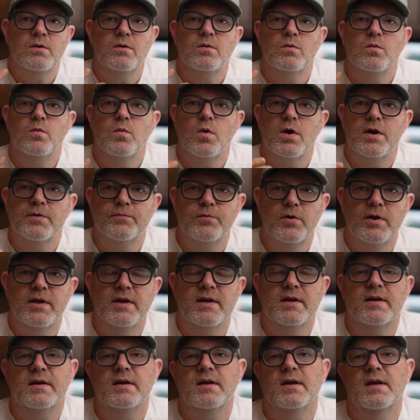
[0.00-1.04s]
What if we
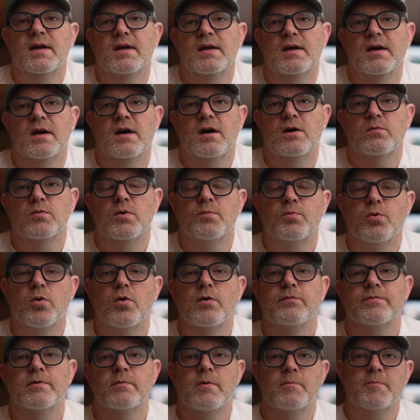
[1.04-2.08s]
get a
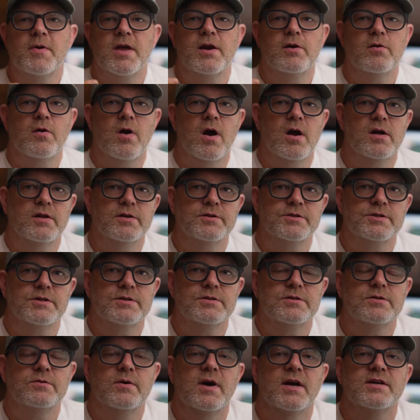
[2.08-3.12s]
report from a
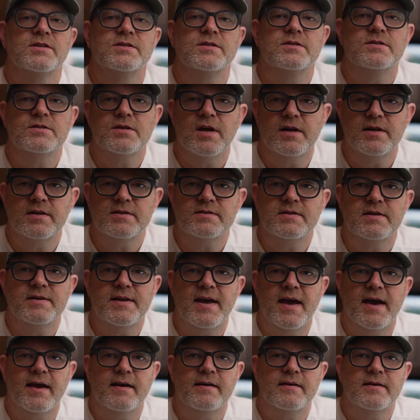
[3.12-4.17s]
meteorologist who actually studies the
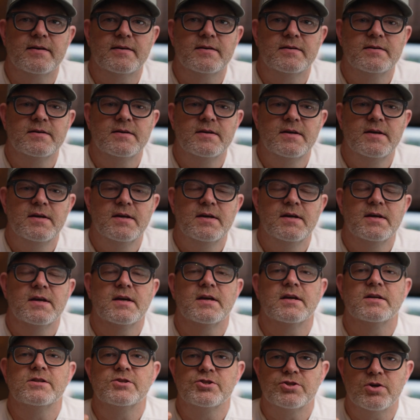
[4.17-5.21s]
data
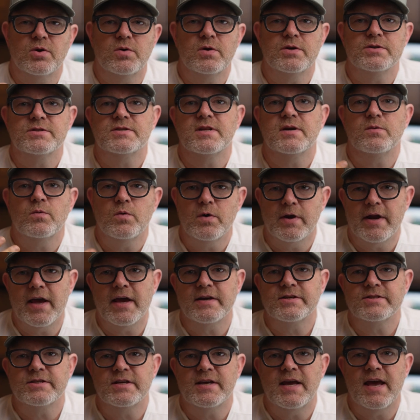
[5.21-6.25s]
and can show us that what
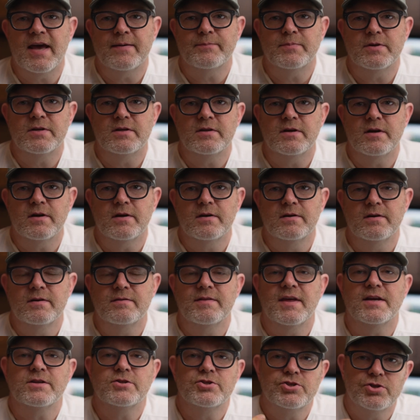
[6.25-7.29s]
actually happened here?
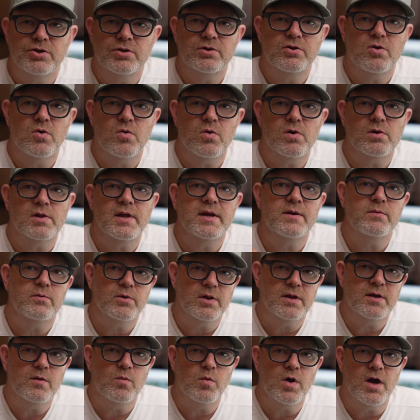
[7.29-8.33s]
That should correlate
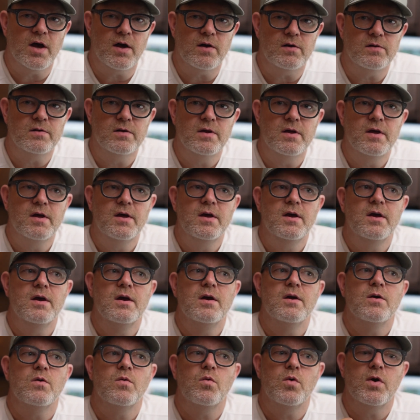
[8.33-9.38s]
really well
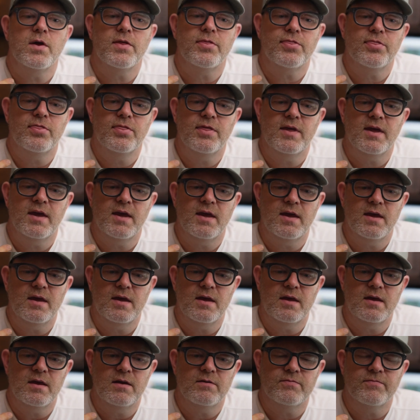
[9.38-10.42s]
with
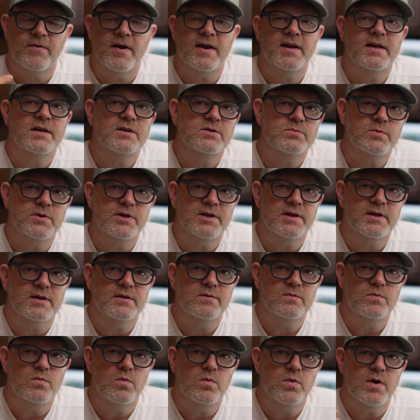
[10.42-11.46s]
the findings we
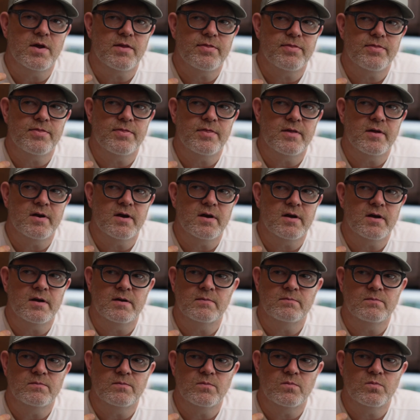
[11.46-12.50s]
did with
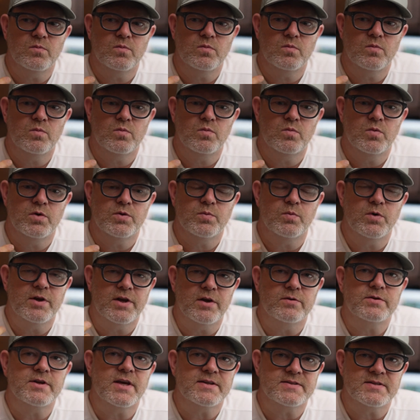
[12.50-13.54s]

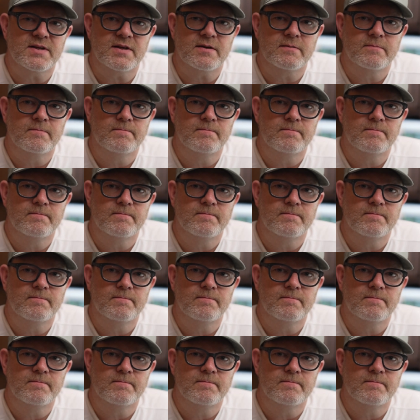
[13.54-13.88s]
window testing.